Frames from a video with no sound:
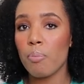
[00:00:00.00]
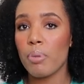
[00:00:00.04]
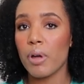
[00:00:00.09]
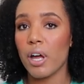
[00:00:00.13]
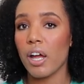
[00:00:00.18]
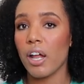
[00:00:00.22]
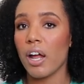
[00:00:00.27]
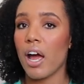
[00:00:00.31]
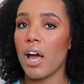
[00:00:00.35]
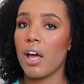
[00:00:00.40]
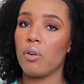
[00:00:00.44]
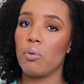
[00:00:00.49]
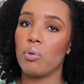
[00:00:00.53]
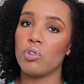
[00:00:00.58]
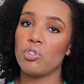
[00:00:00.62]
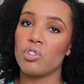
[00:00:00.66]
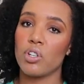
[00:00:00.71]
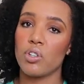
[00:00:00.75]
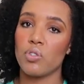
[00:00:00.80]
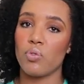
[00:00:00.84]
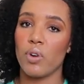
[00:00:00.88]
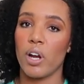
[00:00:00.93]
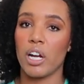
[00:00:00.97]
but I would
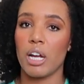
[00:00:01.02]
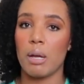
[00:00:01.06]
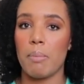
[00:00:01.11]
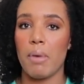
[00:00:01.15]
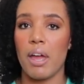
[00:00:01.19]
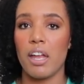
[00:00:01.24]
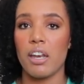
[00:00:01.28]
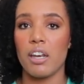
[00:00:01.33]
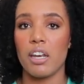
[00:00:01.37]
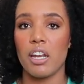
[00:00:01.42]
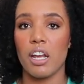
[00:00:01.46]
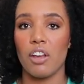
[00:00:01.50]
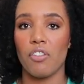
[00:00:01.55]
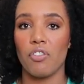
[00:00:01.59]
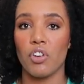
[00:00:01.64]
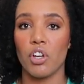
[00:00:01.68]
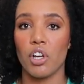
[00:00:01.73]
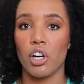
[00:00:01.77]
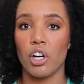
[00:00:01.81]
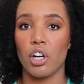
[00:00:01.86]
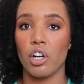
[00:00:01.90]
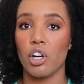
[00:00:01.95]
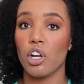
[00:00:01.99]
just recommend if
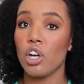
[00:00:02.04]
you're